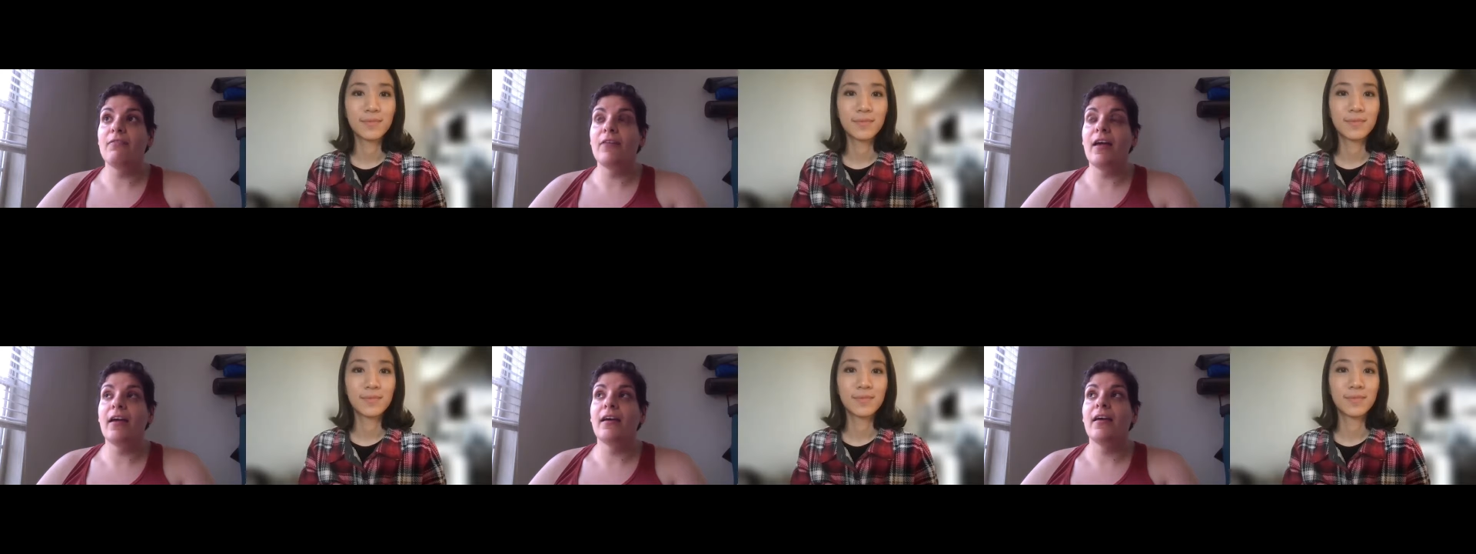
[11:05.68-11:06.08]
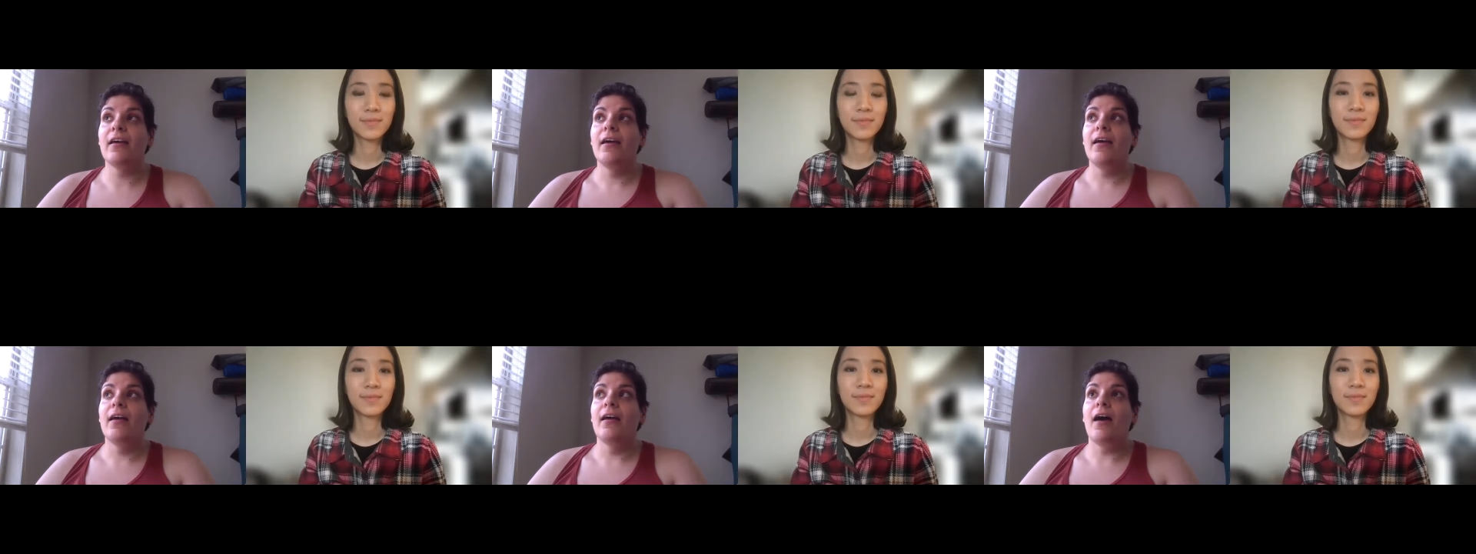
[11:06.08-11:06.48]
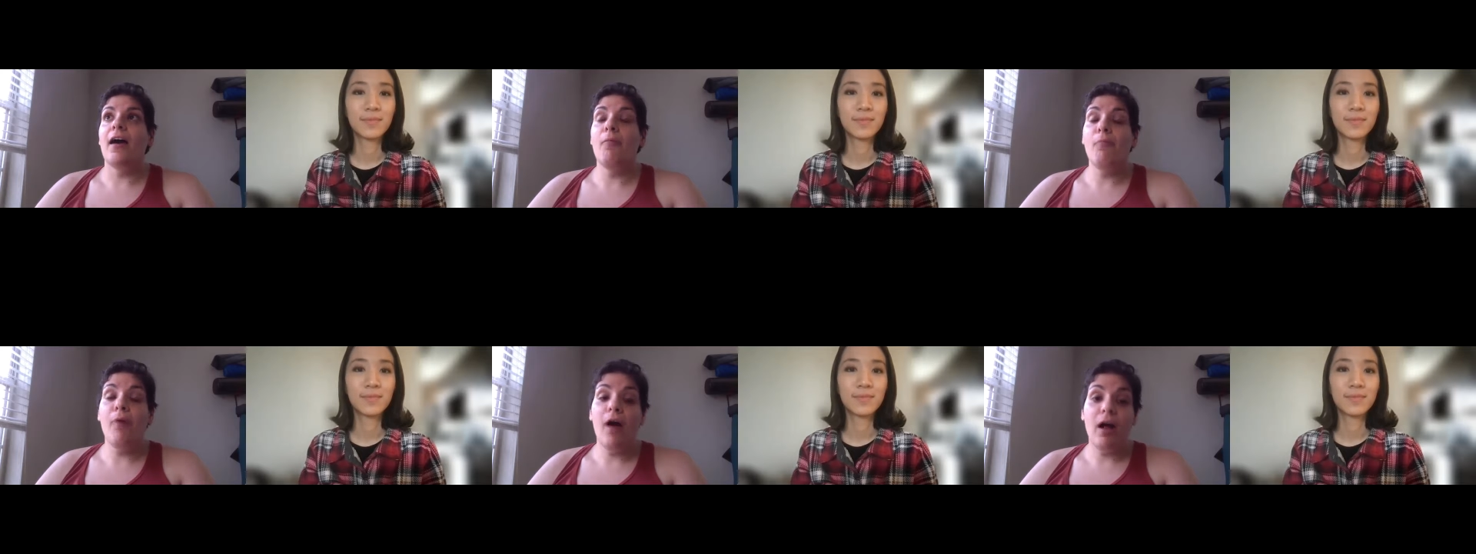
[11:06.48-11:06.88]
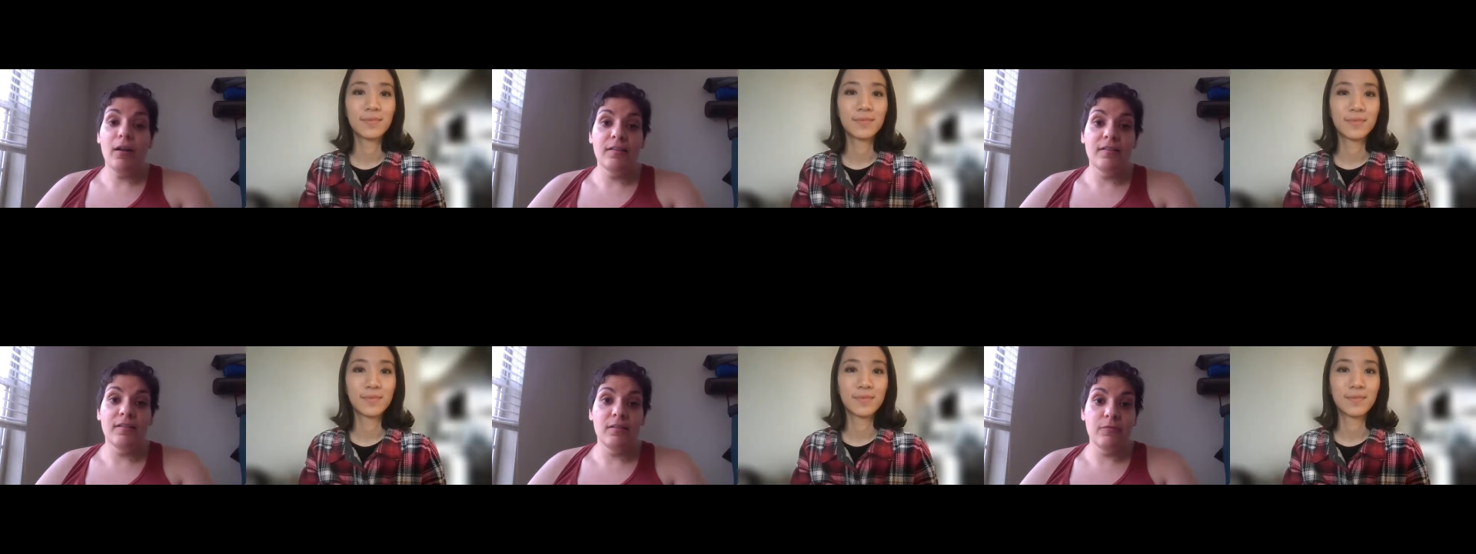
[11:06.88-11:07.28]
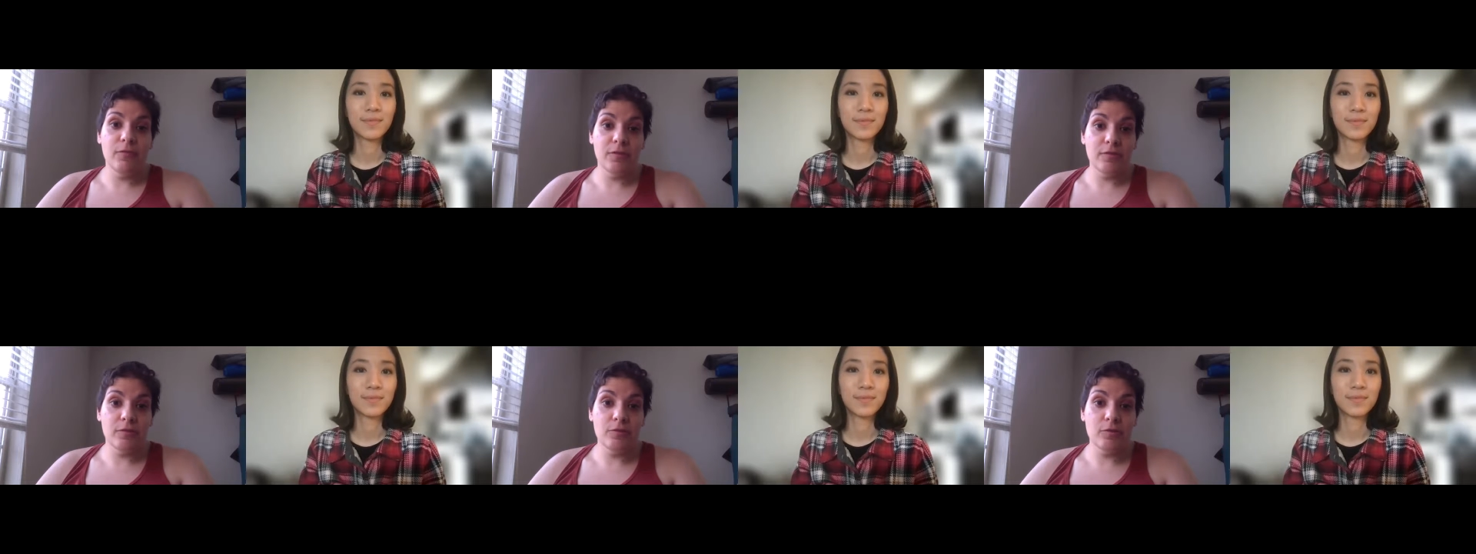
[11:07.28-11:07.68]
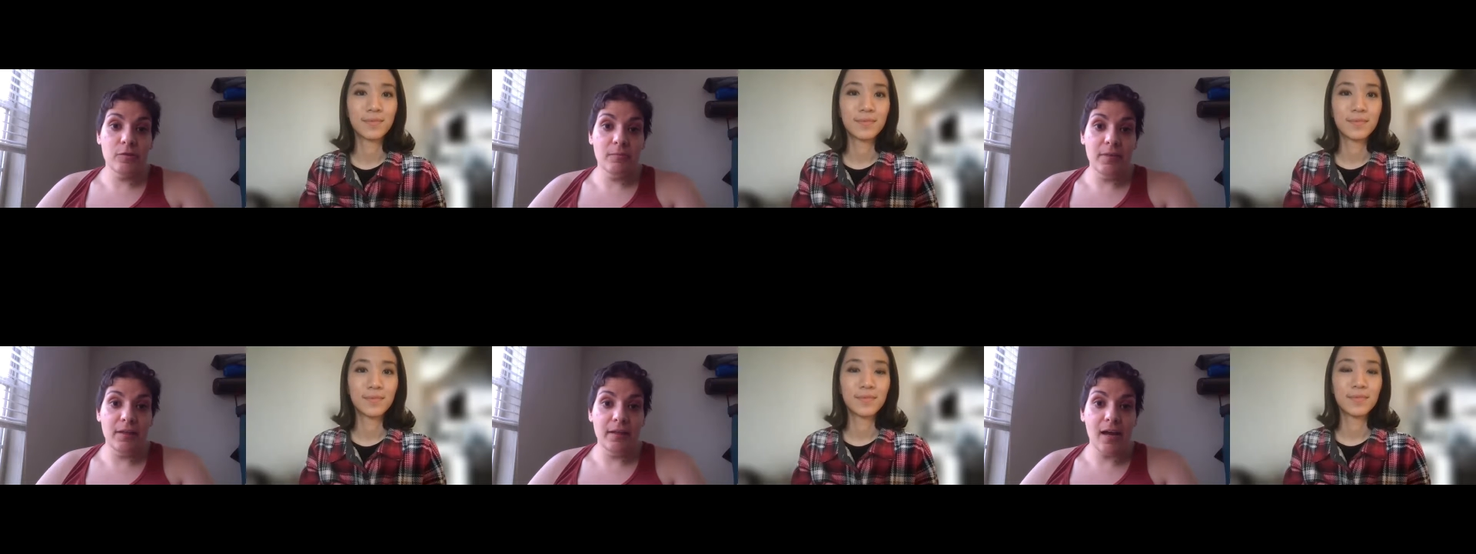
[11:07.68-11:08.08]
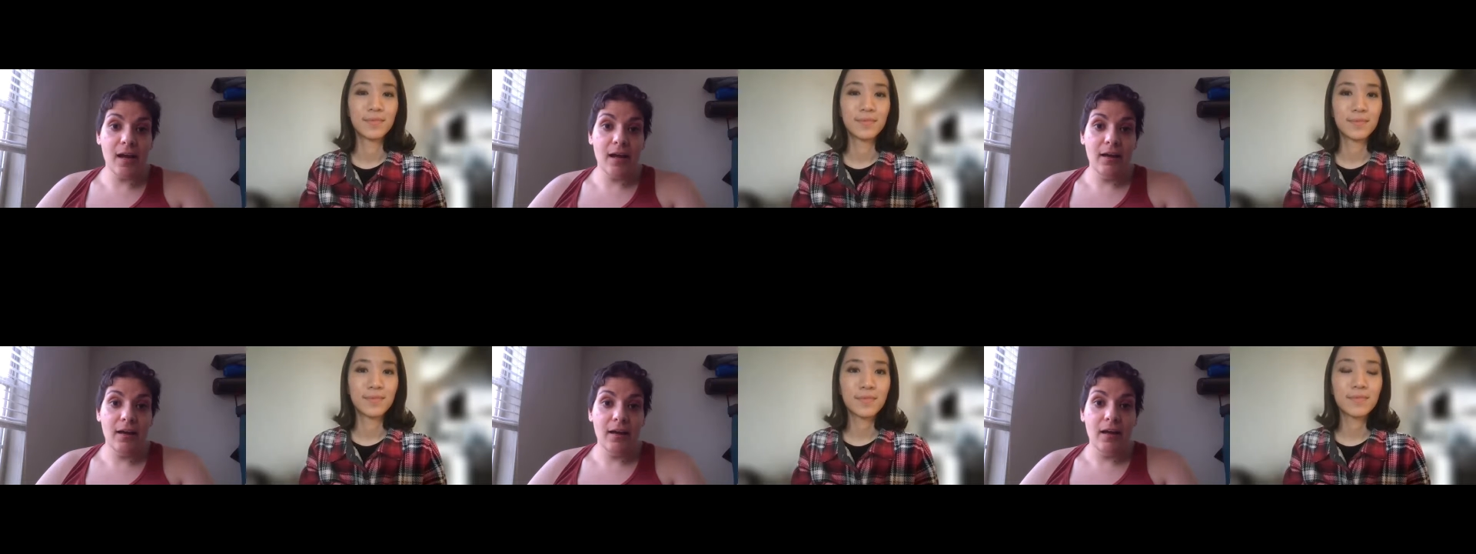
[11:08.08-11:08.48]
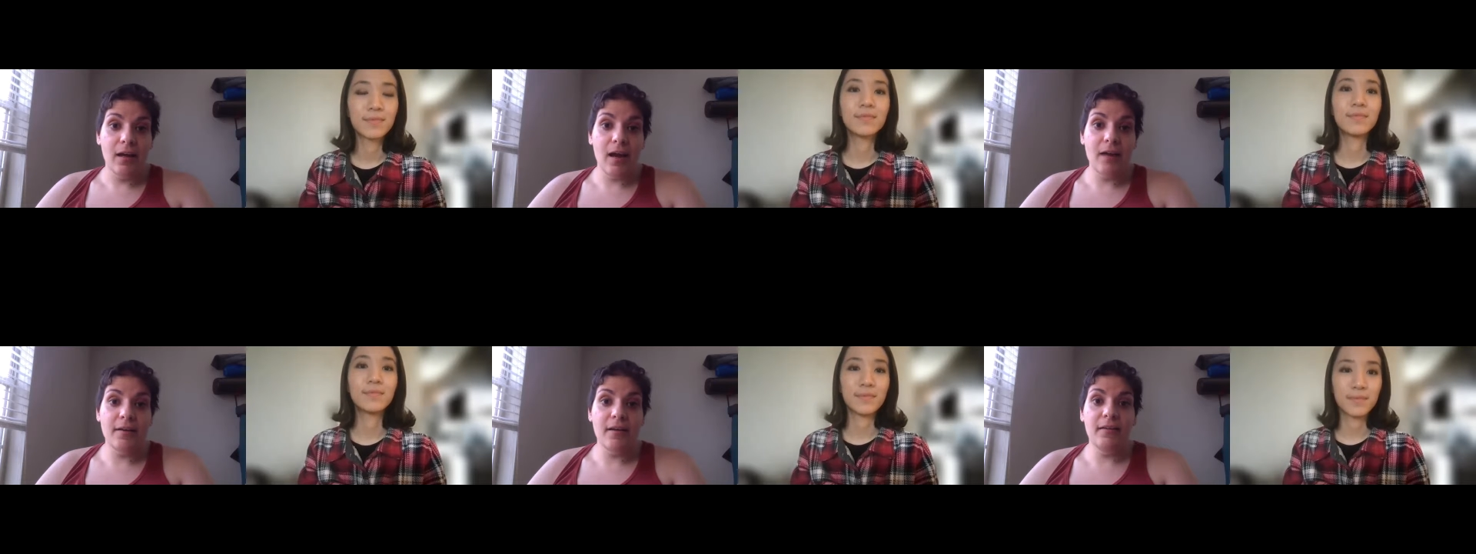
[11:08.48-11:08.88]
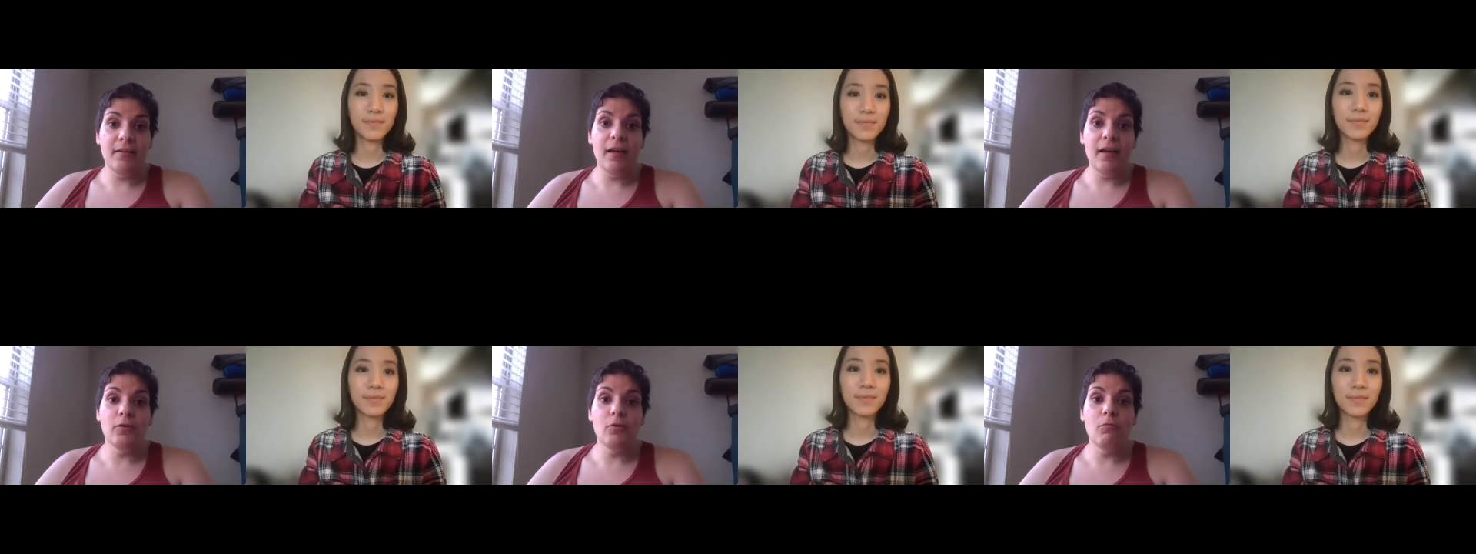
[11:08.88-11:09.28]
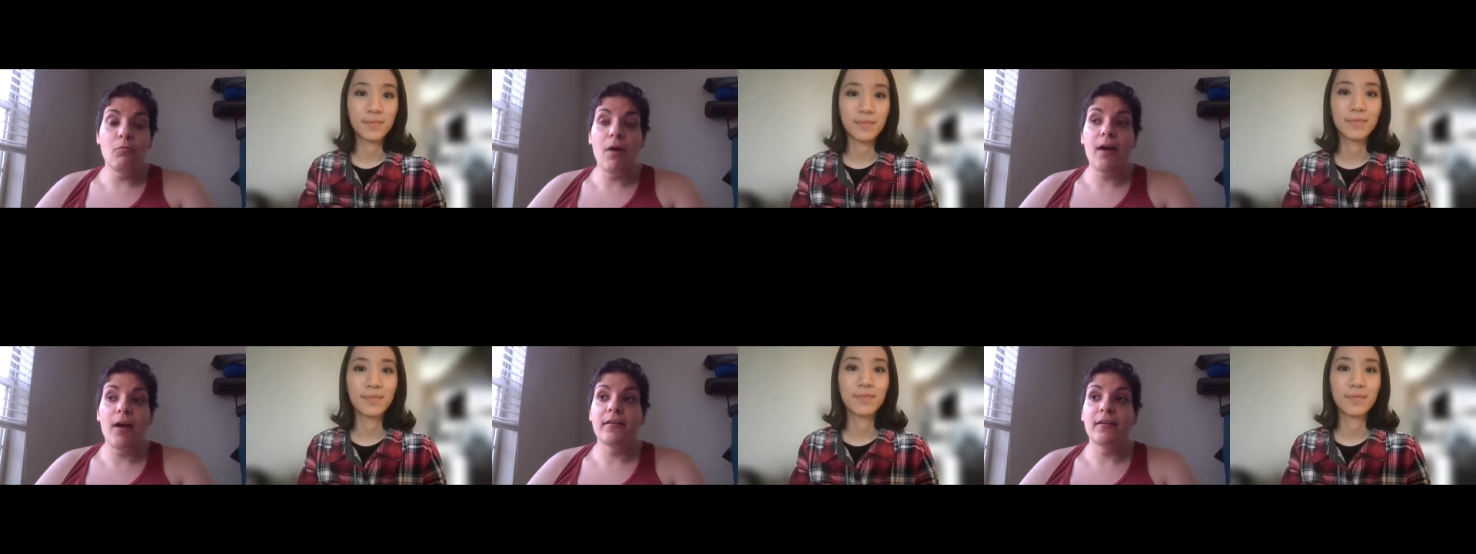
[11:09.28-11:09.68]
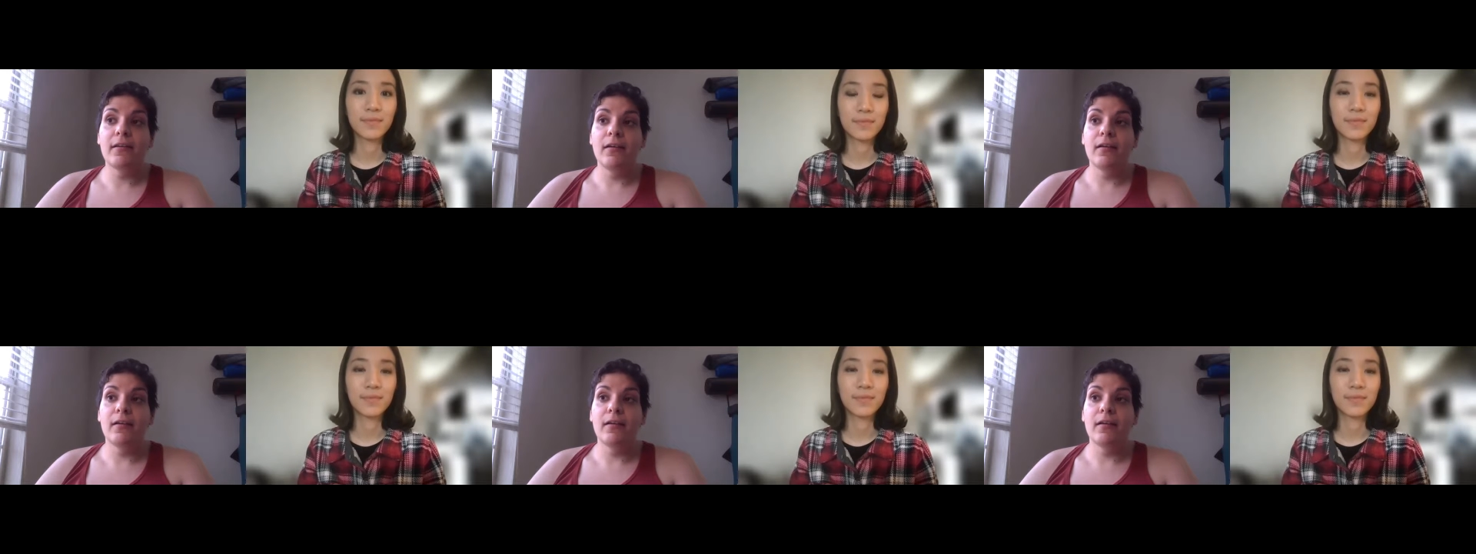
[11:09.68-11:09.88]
Speaker 1: like a policy for social media and they'll tell you what